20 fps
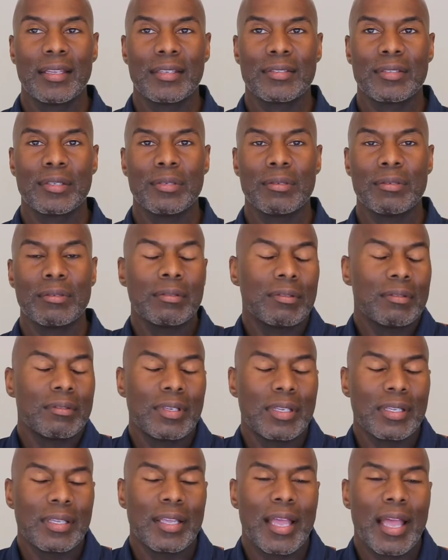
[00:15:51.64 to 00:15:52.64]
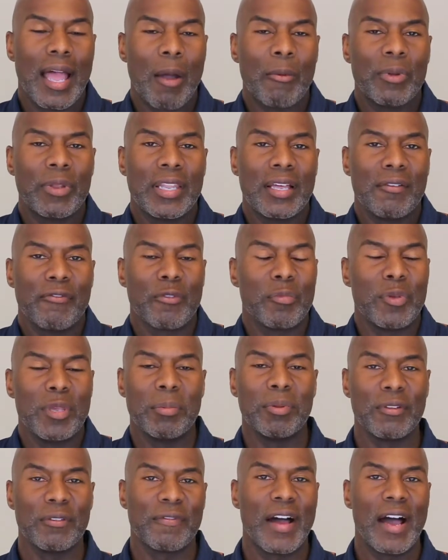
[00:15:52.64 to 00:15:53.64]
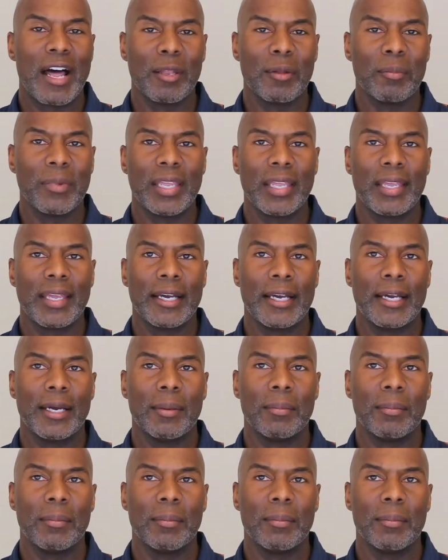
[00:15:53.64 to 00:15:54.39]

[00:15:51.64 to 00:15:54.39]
So I would love for people to follow me.